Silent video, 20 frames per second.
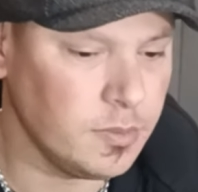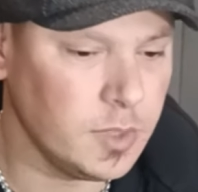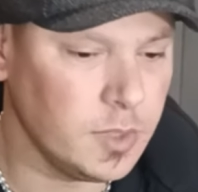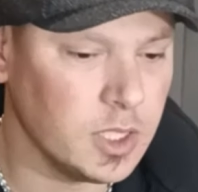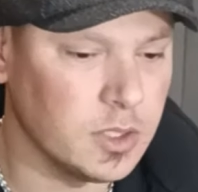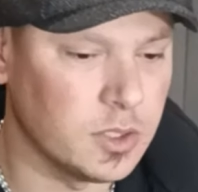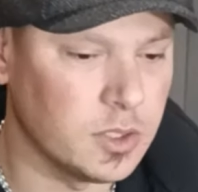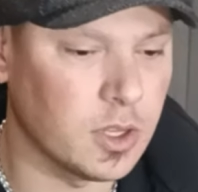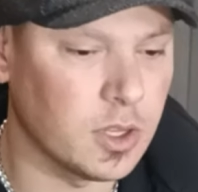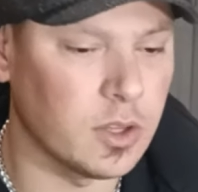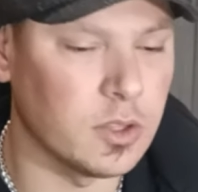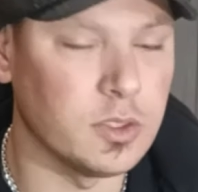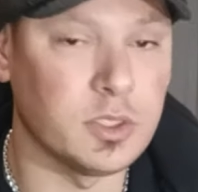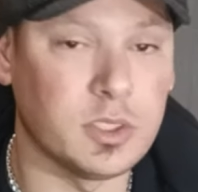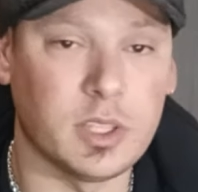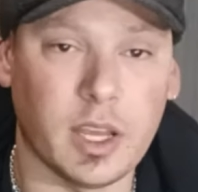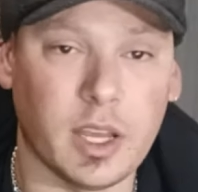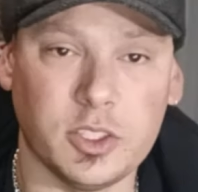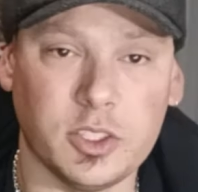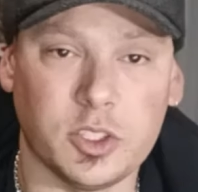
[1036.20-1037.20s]
So
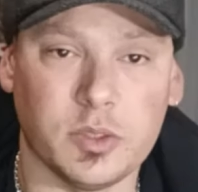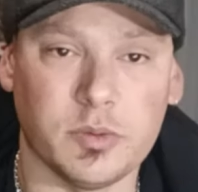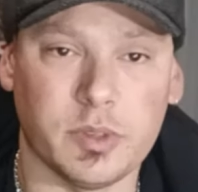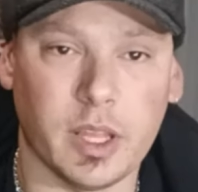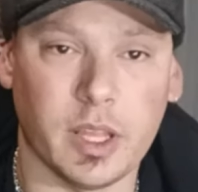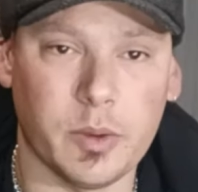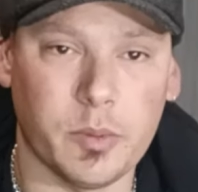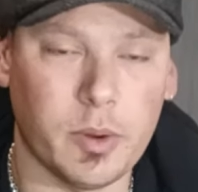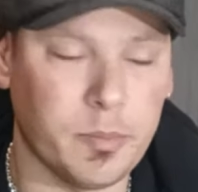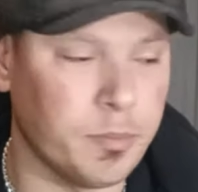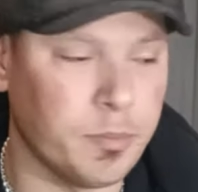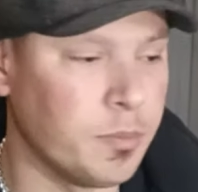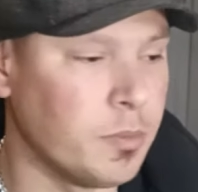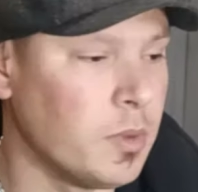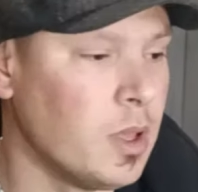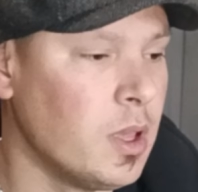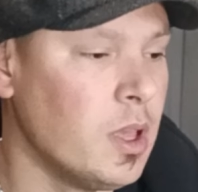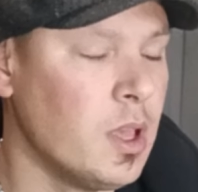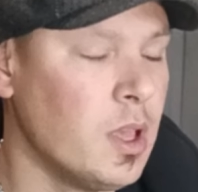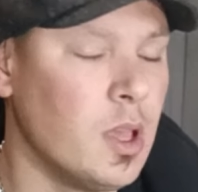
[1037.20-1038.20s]
stay tuned for that one.
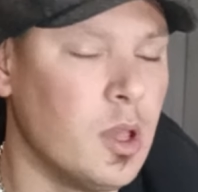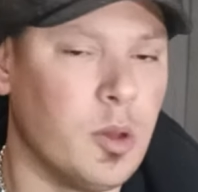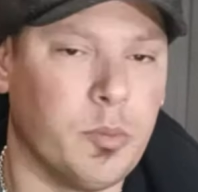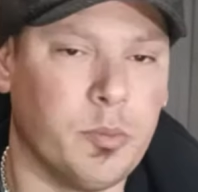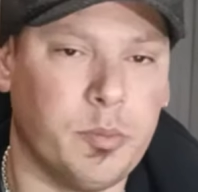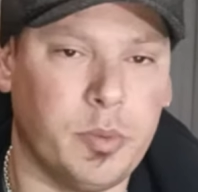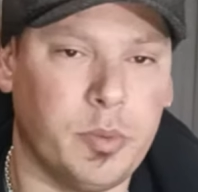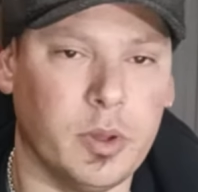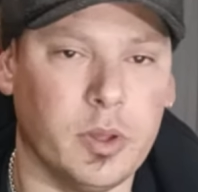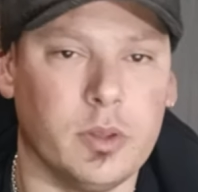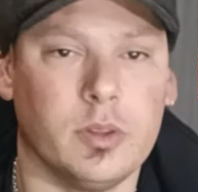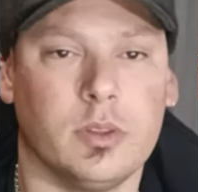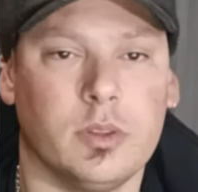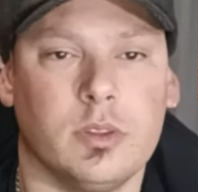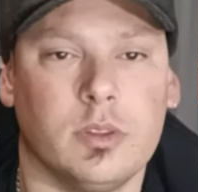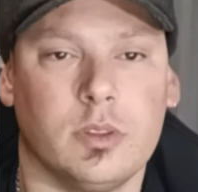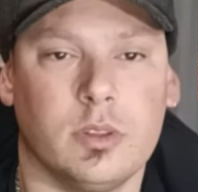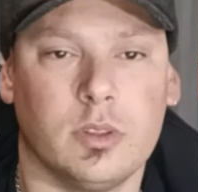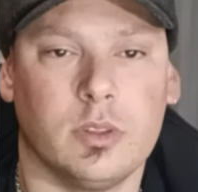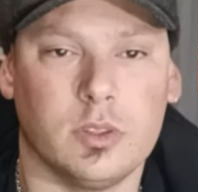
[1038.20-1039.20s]
But
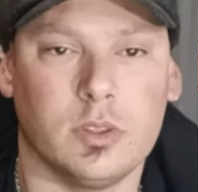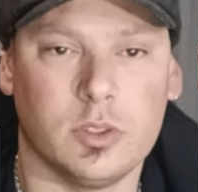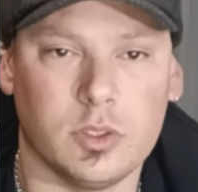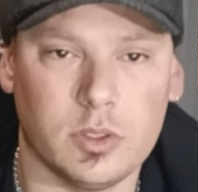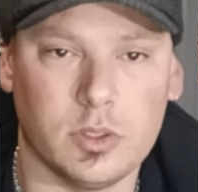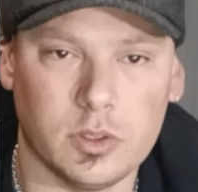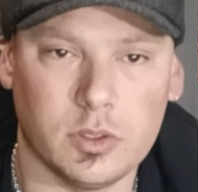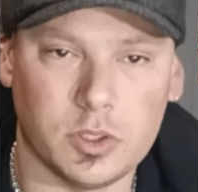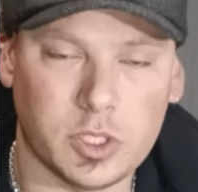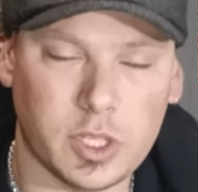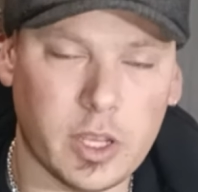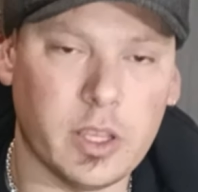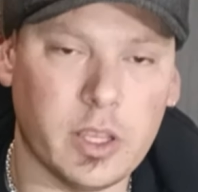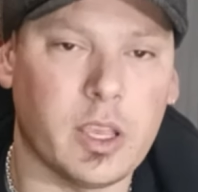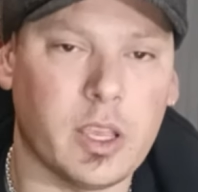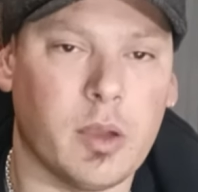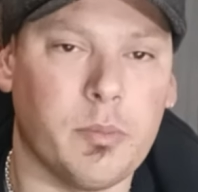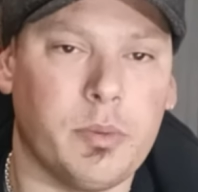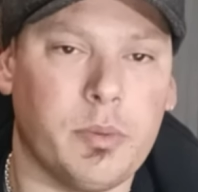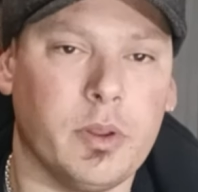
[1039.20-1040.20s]
share the
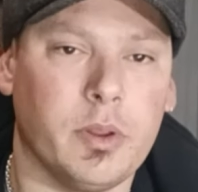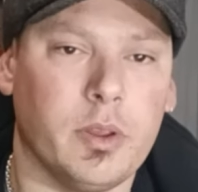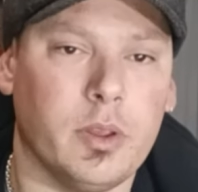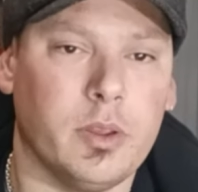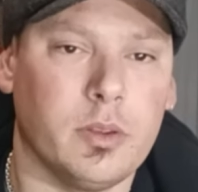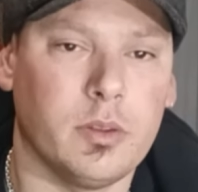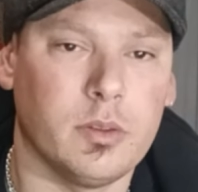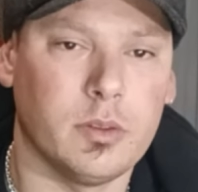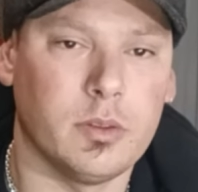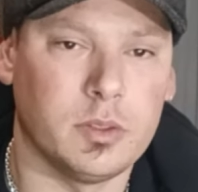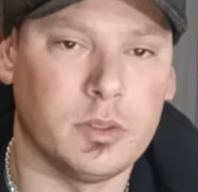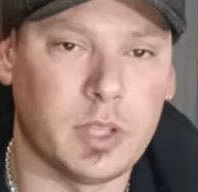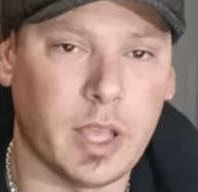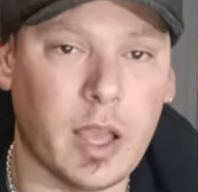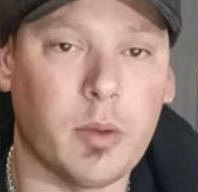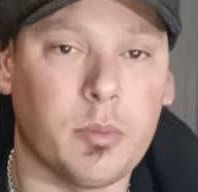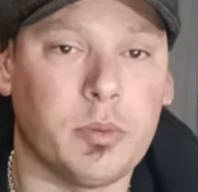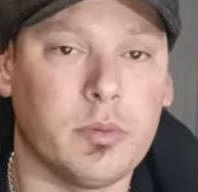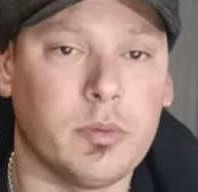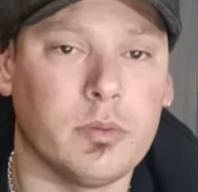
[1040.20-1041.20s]
company, DALP
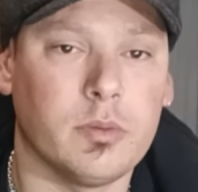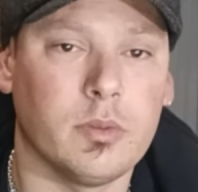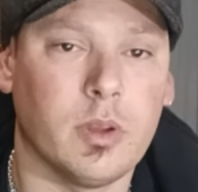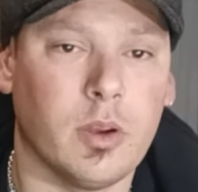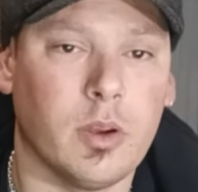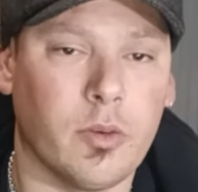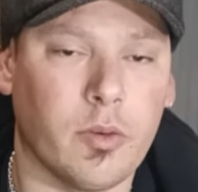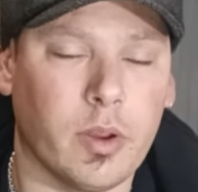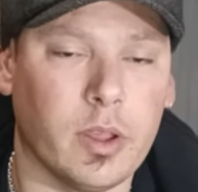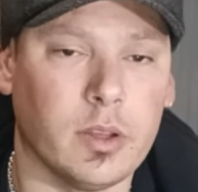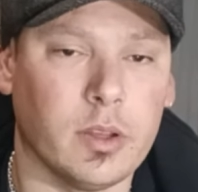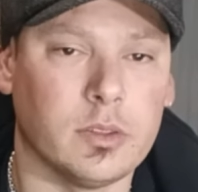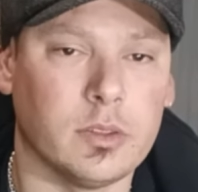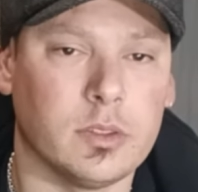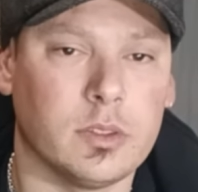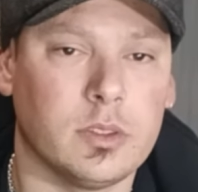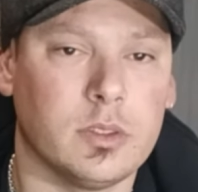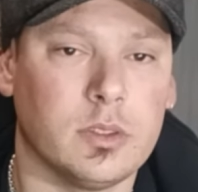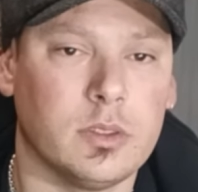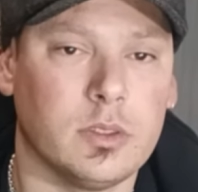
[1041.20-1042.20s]
around,
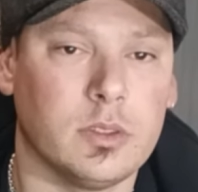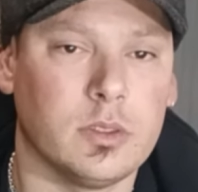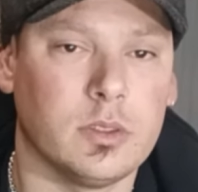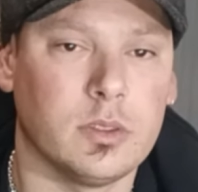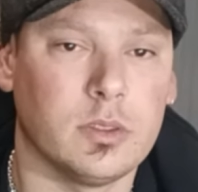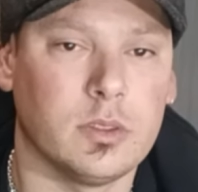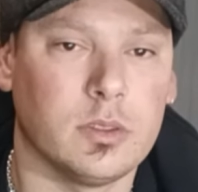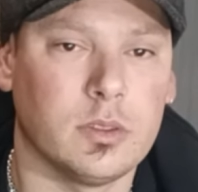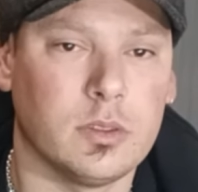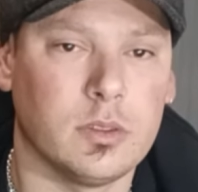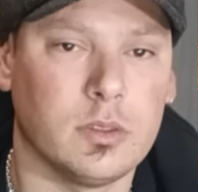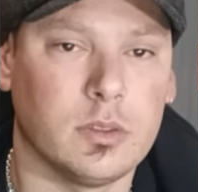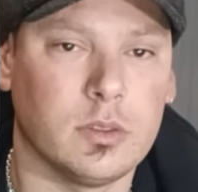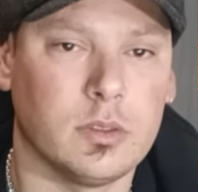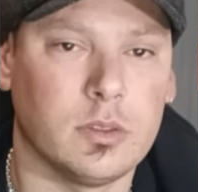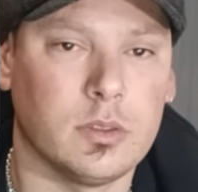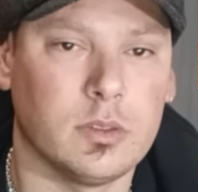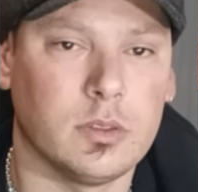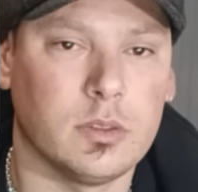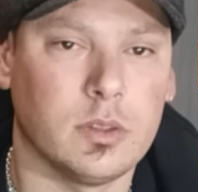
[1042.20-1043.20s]

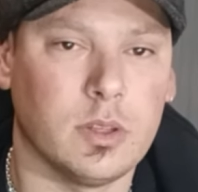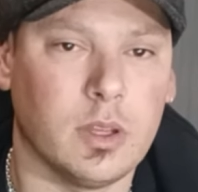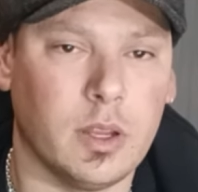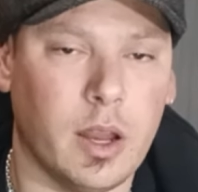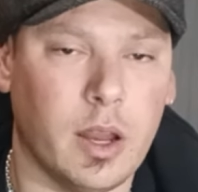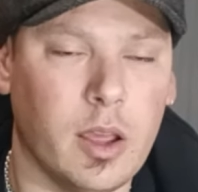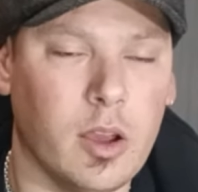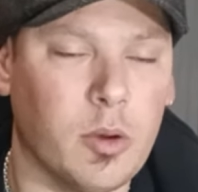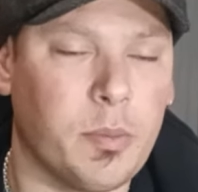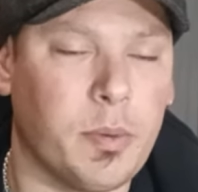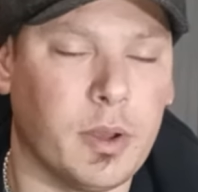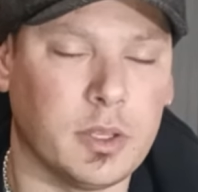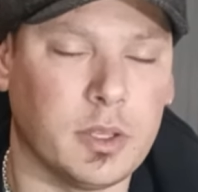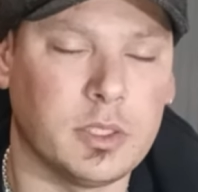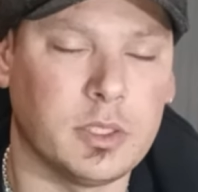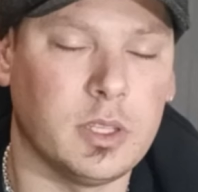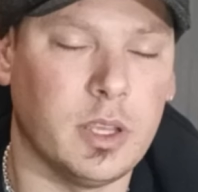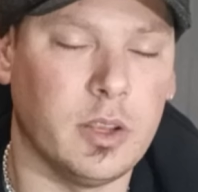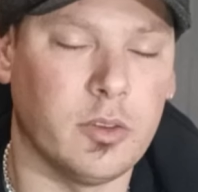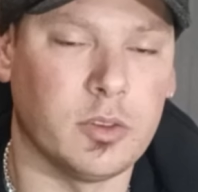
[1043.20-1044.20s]
and help us
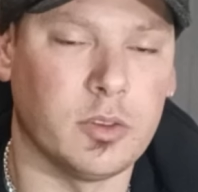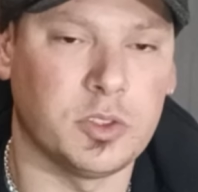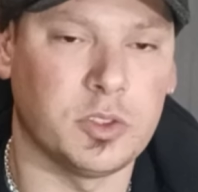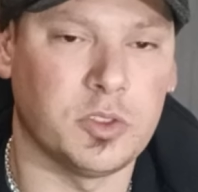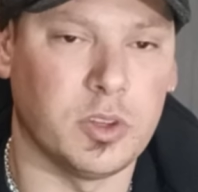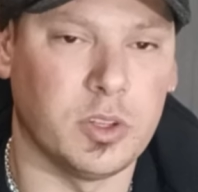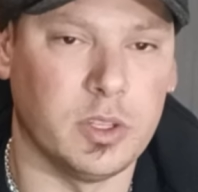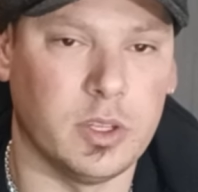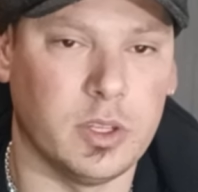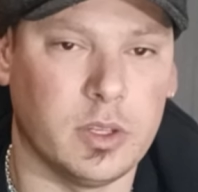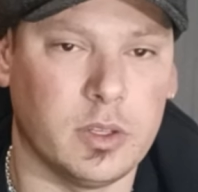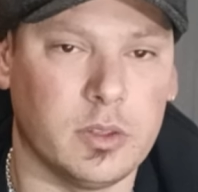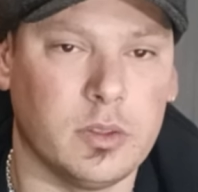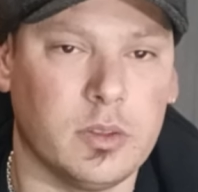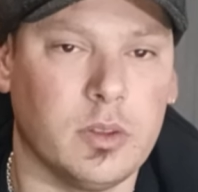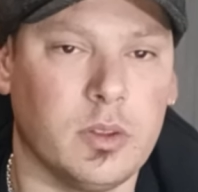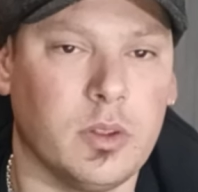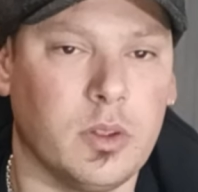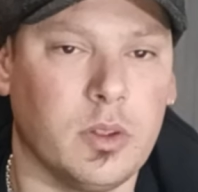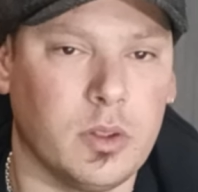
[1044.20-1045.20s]
here in Australia
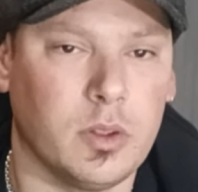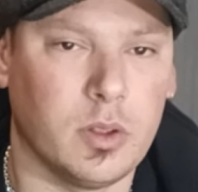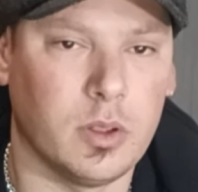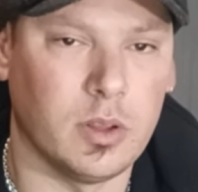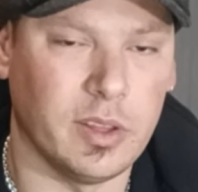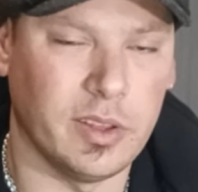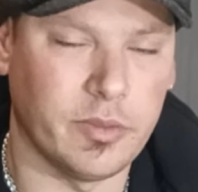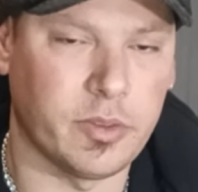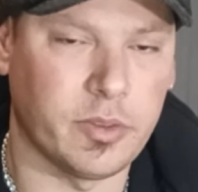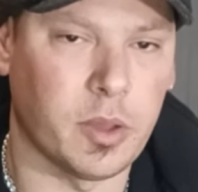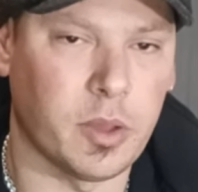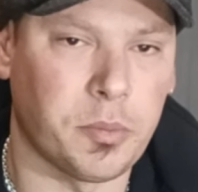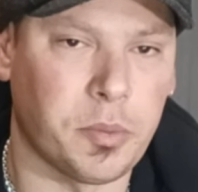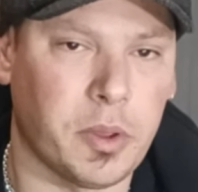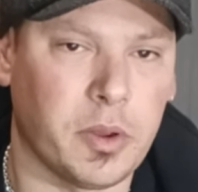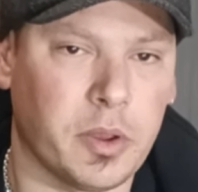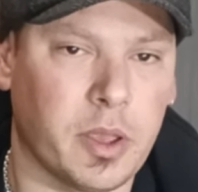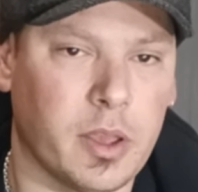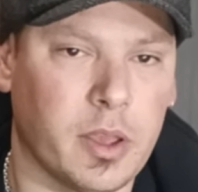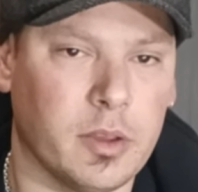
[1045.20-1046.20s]
lift up our
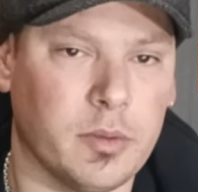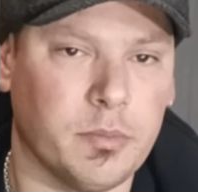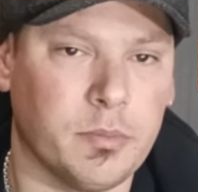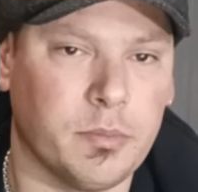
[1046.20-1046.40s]
game.